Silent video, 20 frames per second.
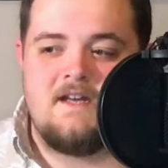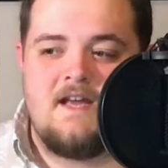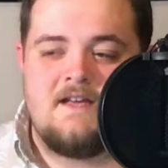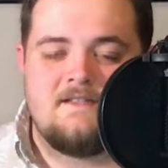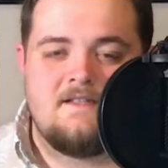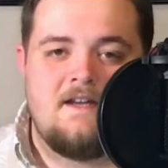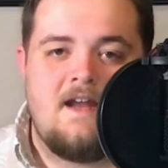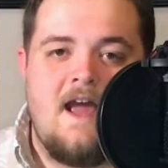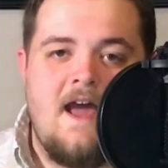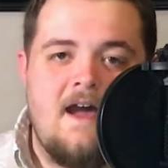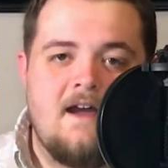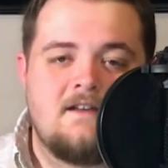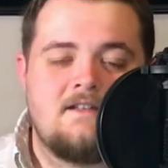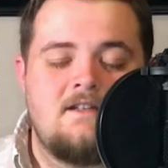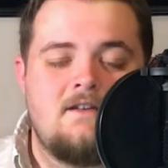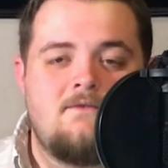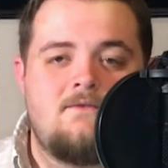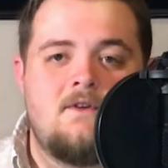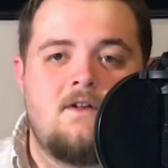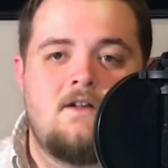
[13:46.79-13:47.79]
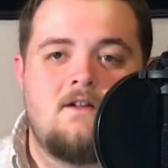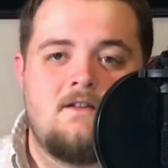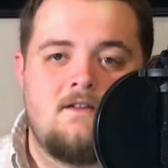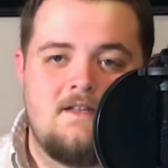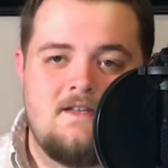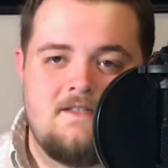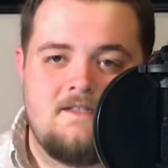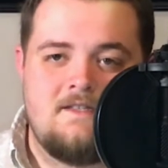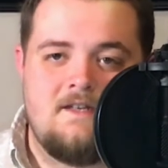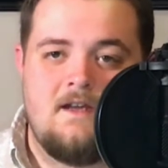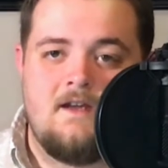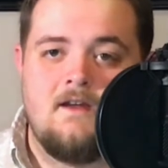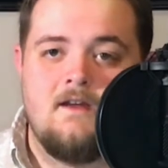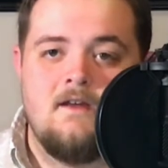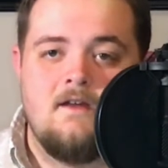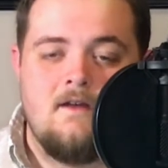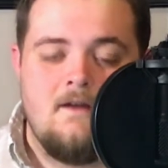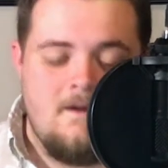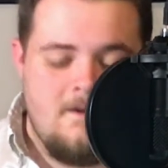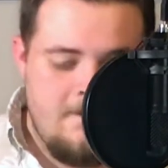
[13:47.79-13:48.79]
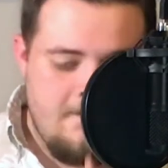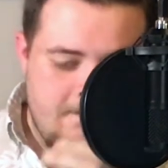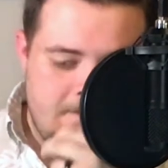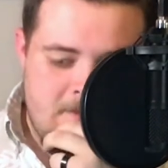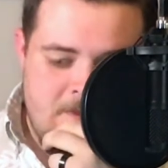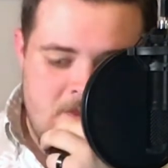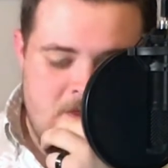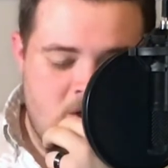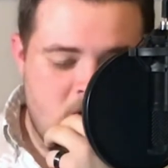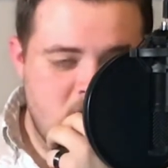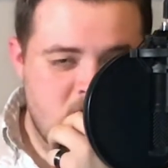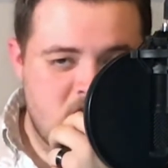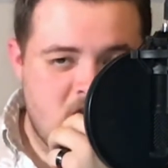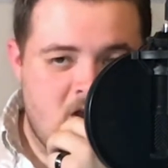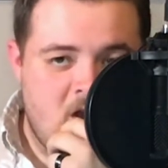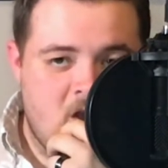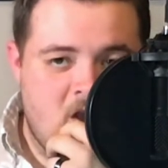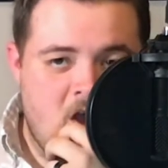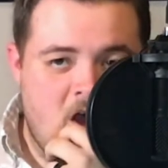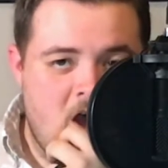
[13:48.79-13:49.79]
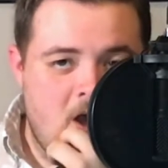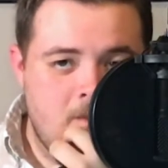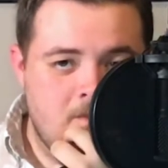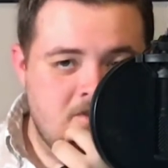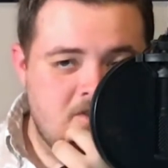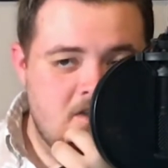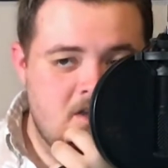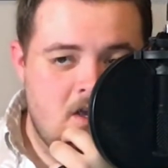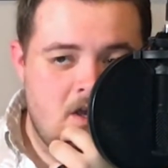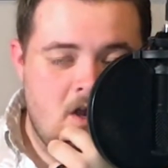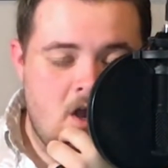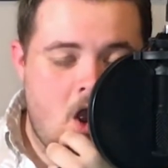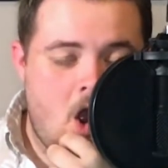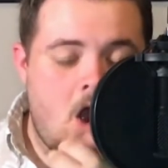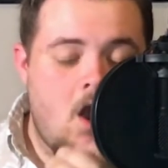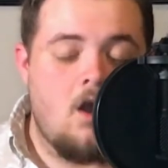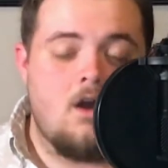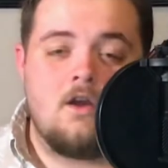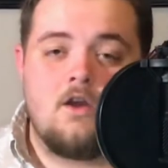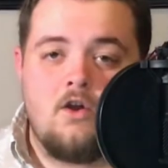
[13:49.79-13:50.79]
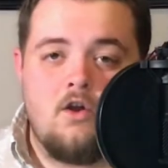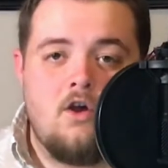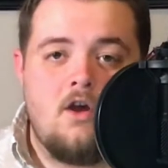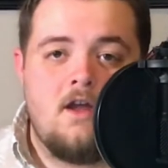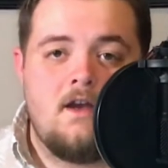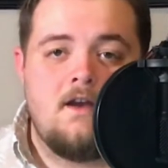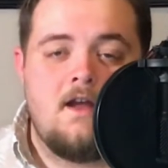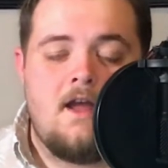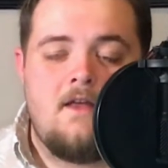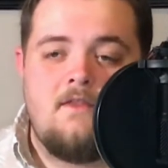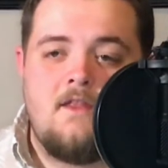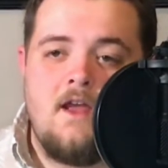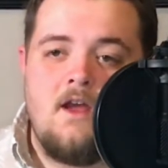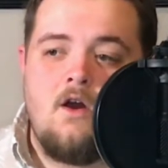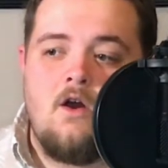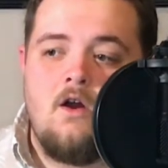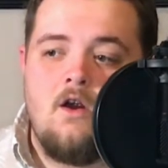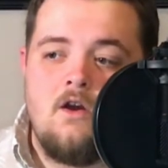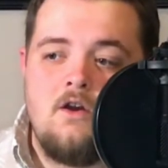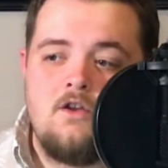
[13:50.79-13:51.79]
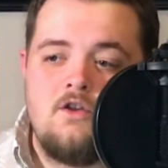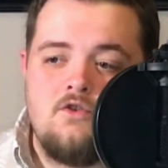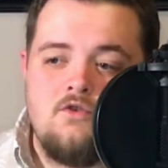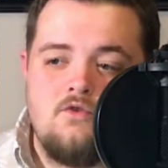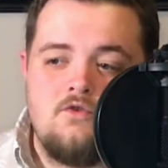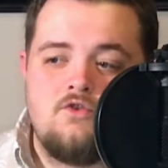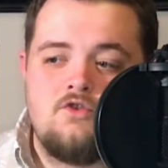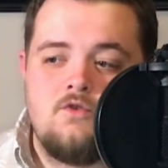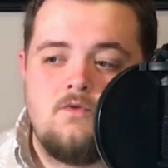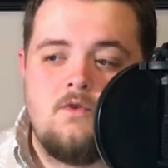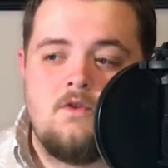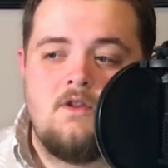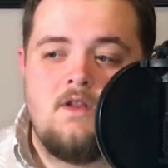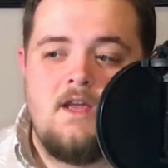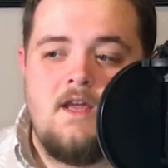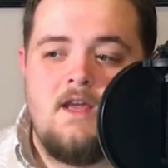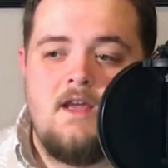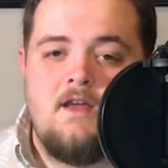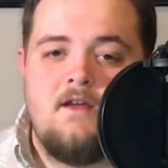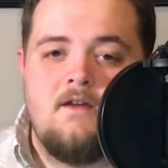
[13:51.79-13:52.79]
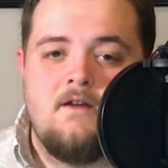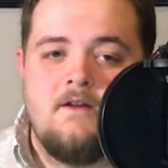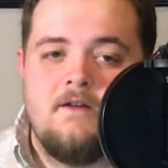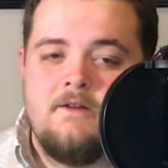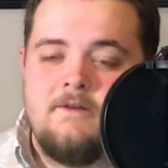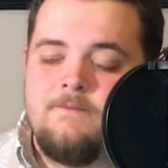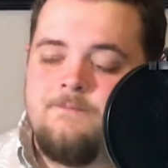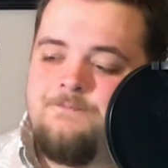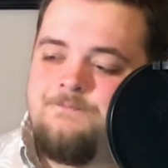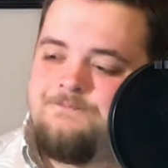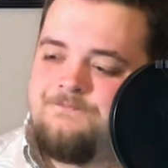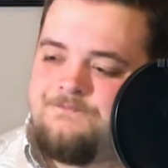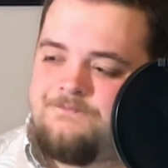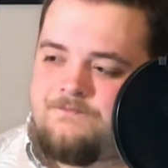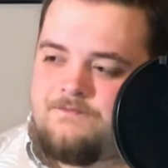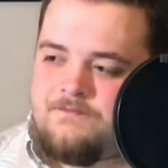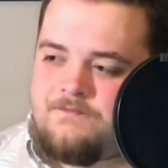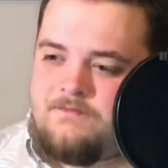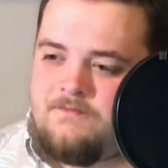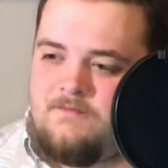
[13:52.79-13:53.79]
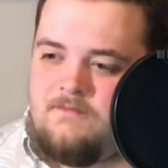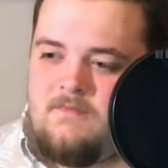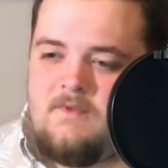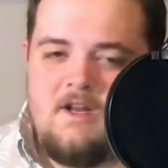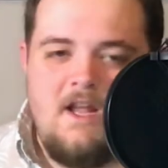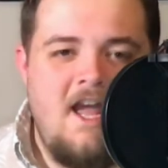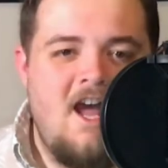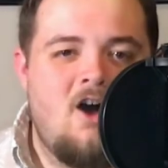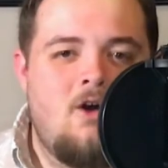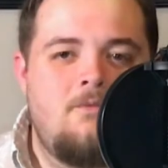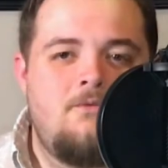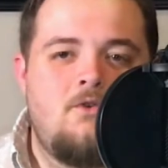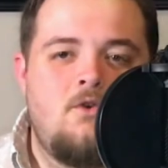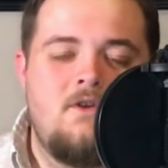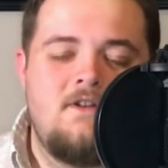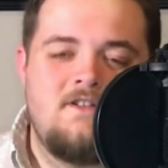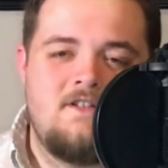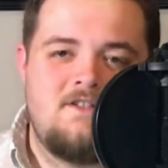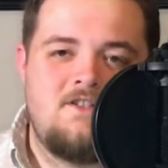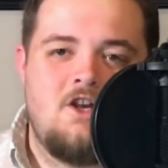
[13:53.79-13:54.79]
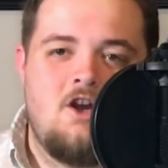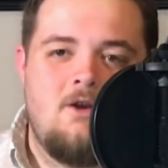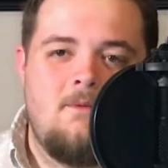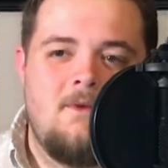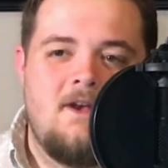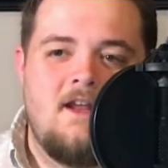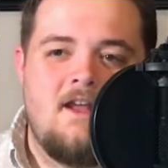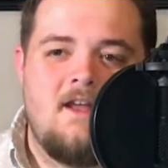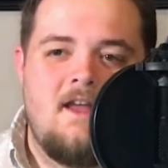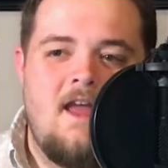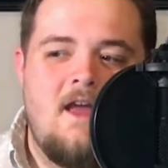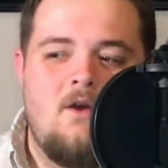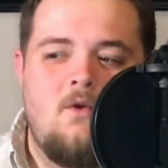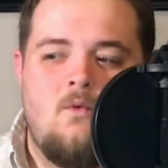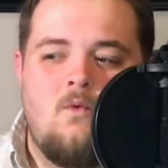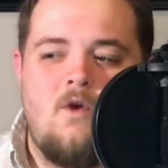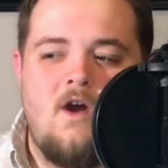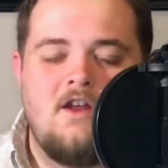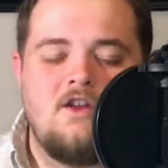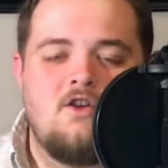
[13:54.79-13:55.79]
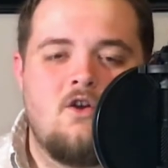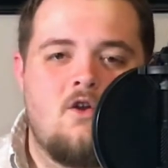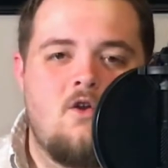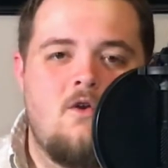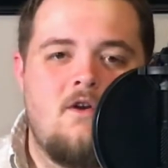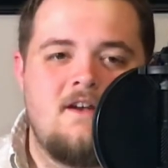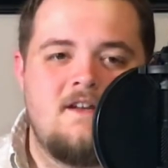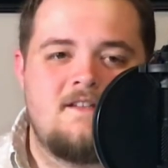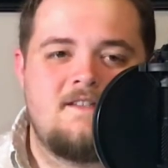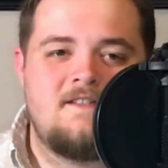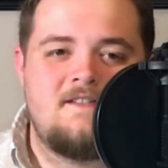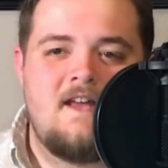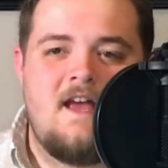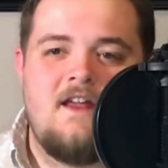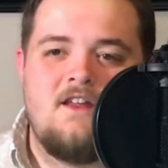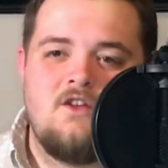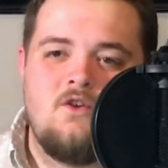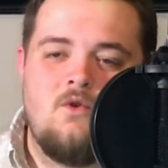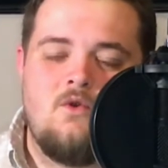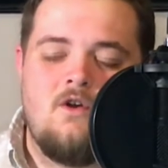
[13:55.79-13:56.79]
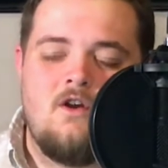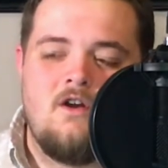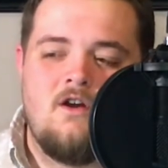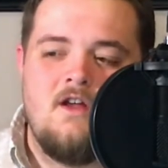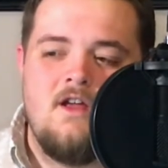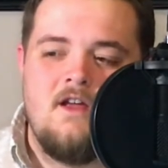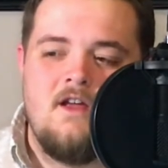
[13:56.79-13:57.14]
as an active listing. Those comps are good, and they are usually helpful in determining what you're going to set your